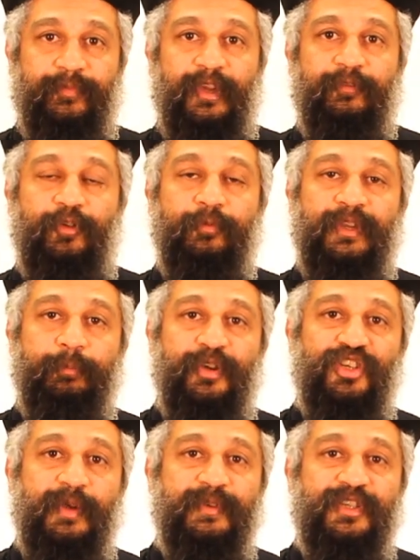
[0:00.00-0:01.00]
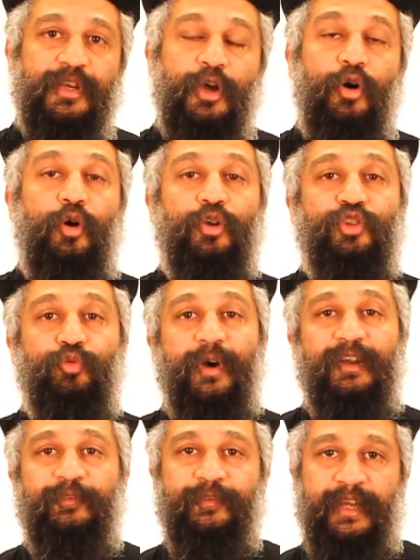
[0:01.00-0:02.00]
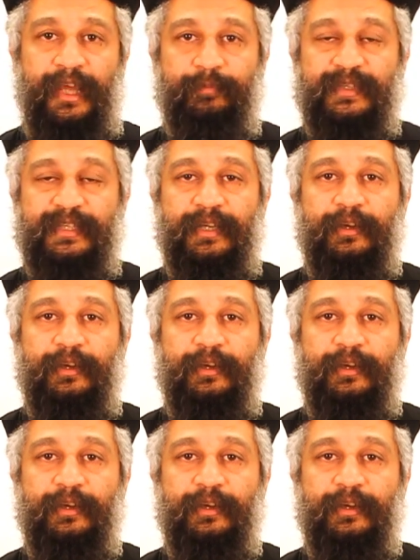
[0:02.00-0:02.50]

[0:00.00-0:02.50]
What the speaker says: from the bishops or 12 names